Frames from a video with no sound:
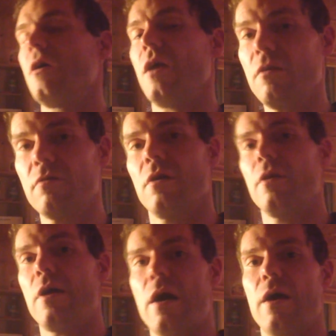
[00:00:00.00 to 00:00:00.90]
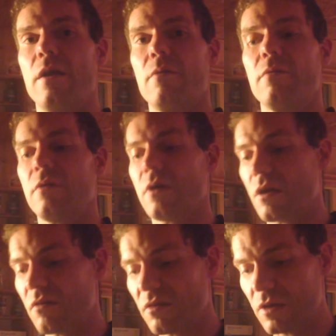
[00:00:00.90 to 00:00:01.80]
insulin high and everything,
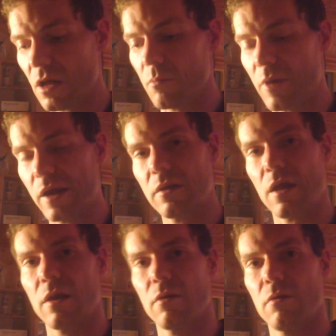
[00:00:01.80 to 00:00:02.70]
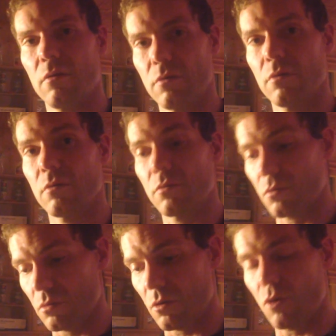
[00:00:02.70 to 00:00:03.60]
and still maintain
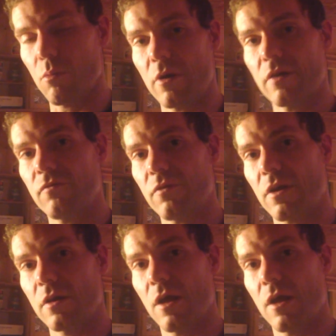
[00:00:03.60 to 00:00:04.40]
your low body fat,